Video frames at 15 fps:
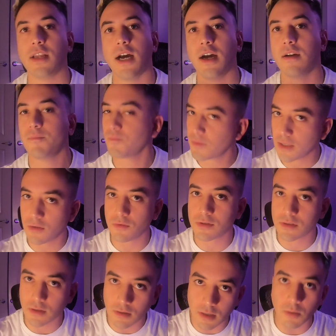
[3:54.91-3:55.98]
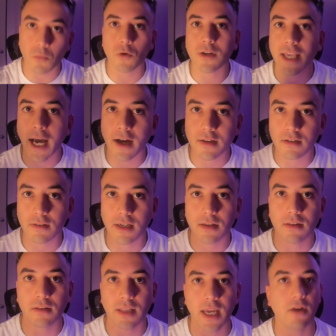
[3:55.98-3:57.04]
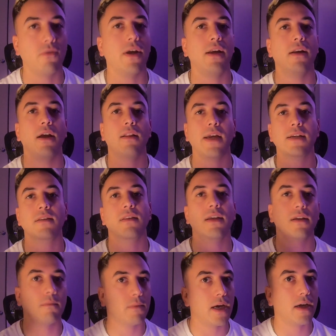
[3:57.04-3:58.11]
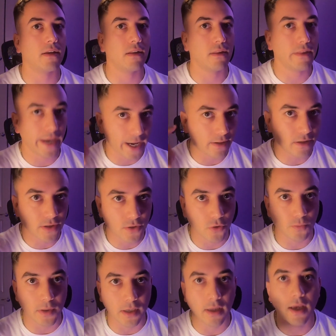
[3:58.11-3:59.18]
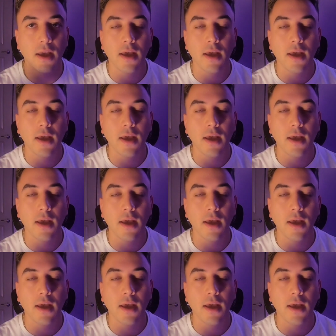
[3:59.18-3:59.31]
Nah, it was a little more calculated than that, right? I like to think I'm not that stupid.